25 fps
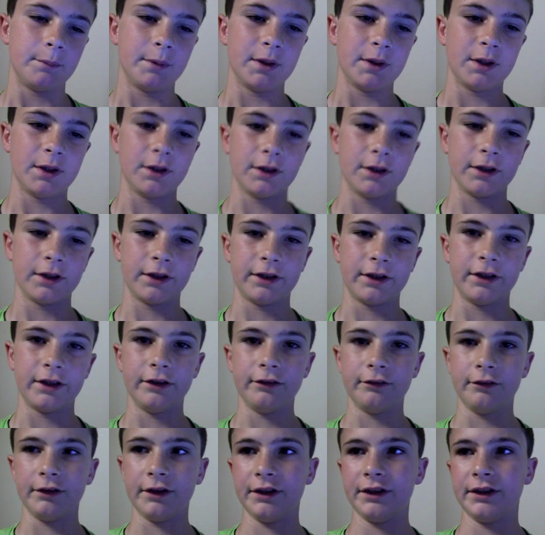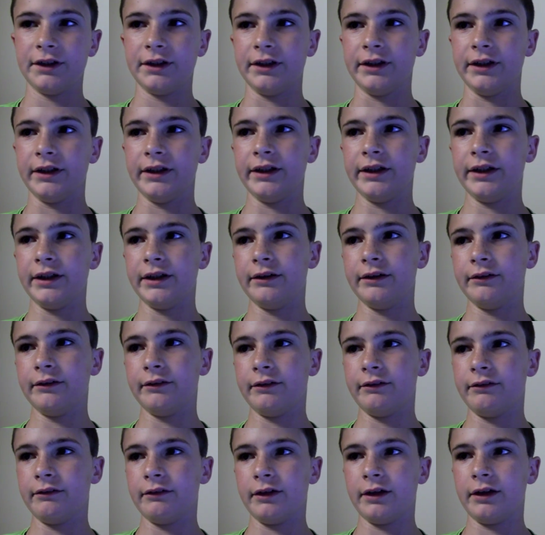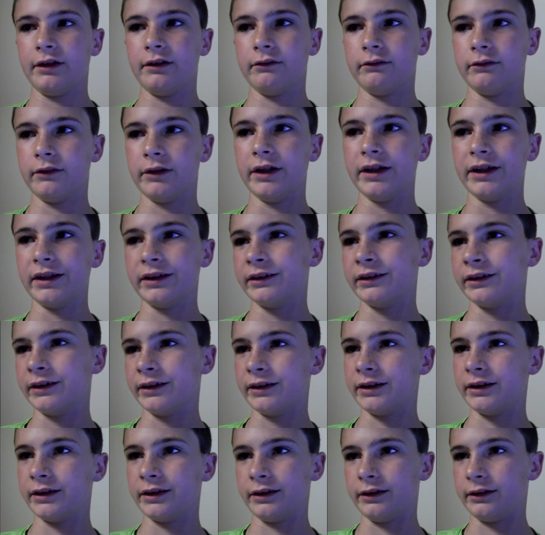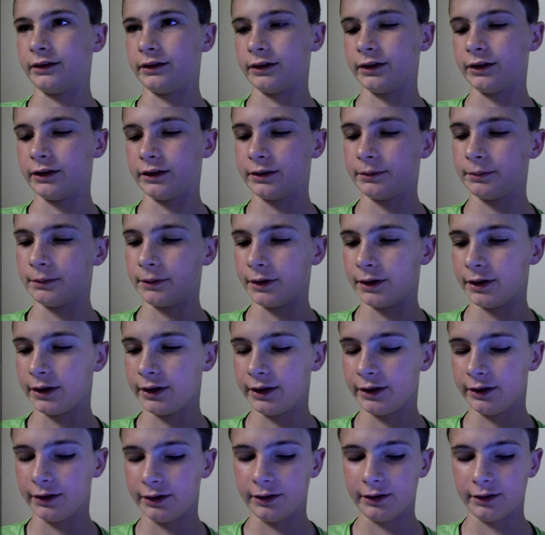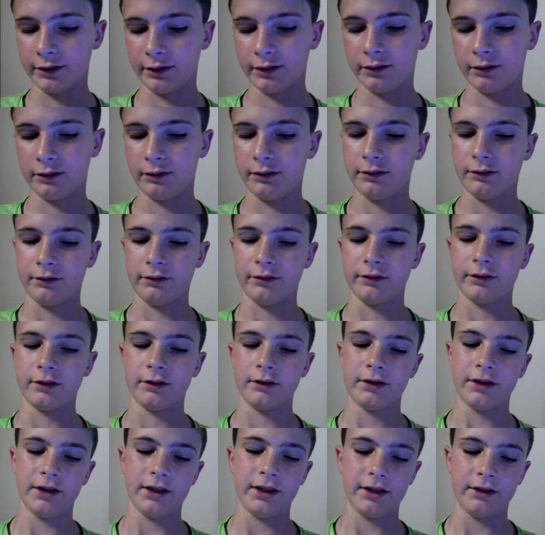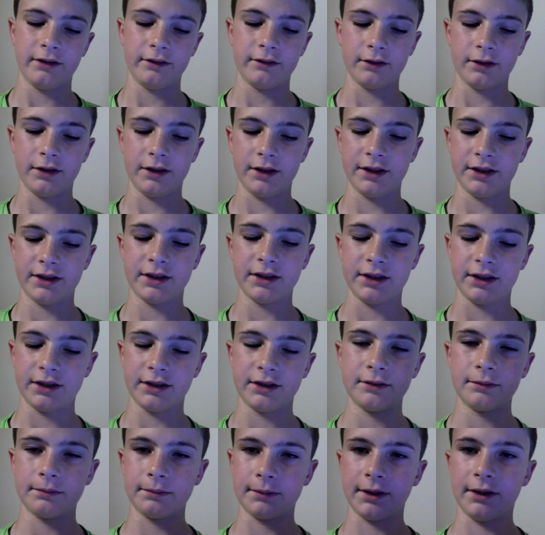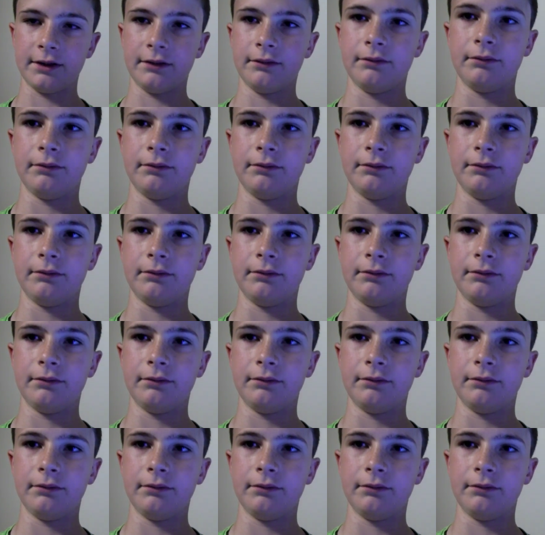a better Q H D with like a Nexus display, like, you know, thirteen thirty-six by